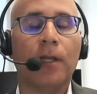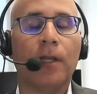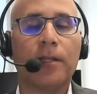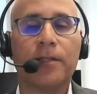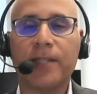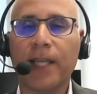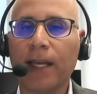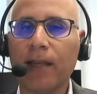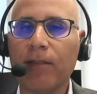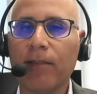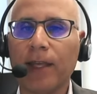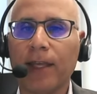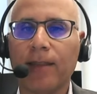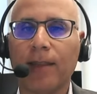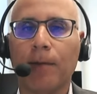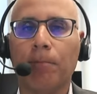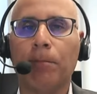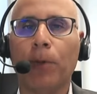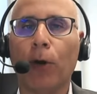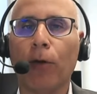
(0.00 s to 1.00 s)
The second thing
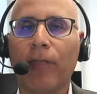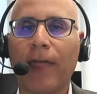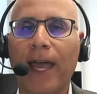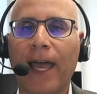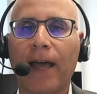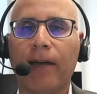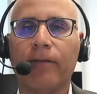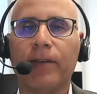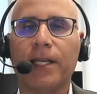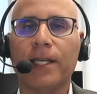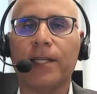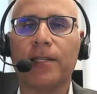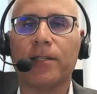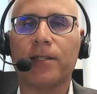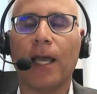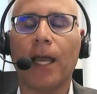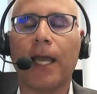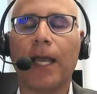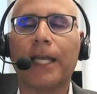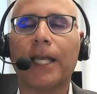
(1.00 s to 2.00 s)
they both have
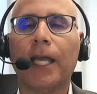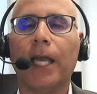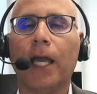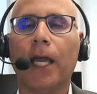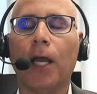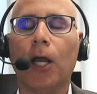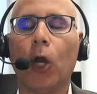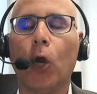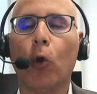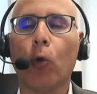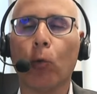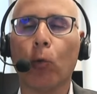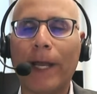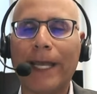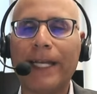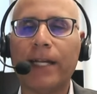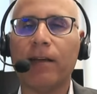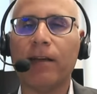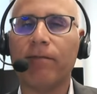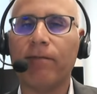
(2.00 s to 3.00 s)
is
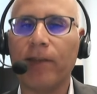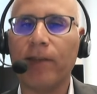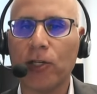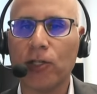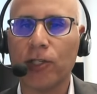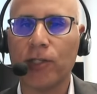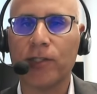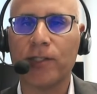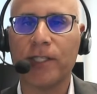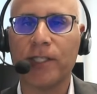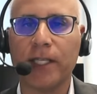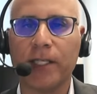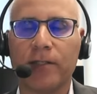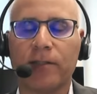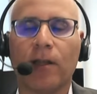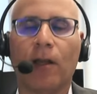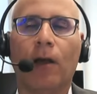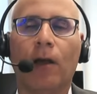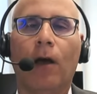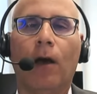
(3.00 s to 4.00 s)
great
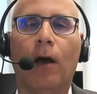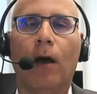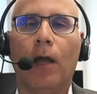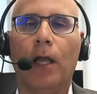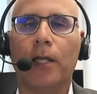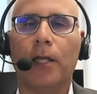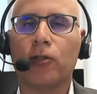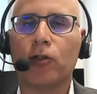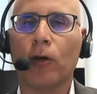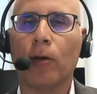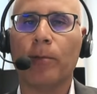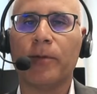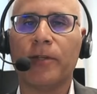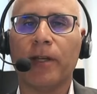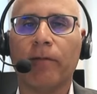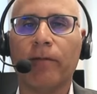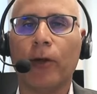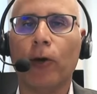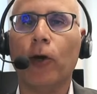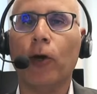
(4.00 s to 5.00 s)
efficiencies uh, in terms
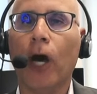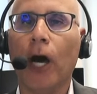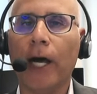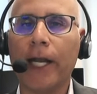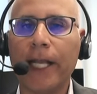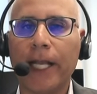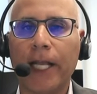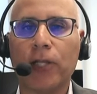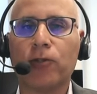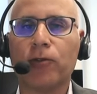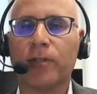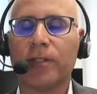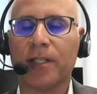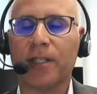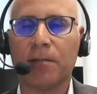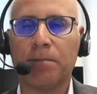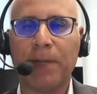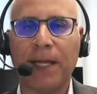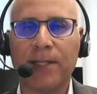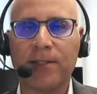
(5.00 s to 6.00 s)
of their non-interest
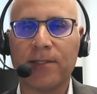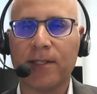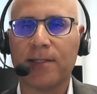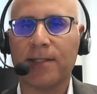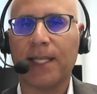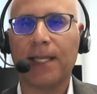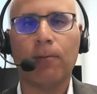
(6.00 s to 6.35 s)
expenses.